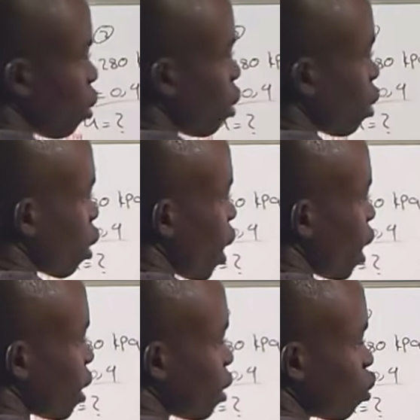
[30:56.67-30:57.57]
requires
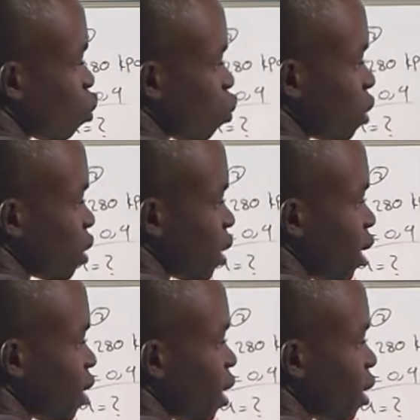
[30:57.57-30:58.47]
us to
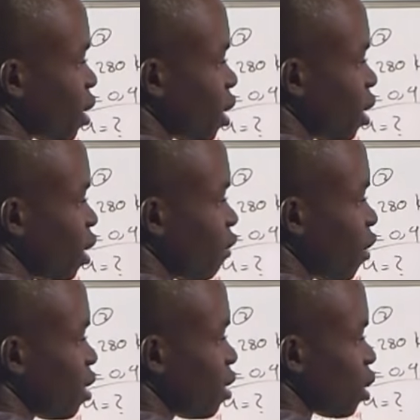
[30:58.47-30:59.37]
state the three
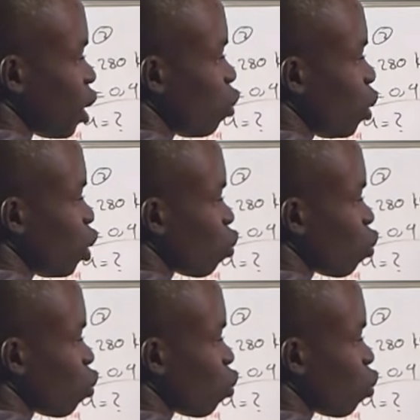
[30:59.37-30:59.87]
phases in which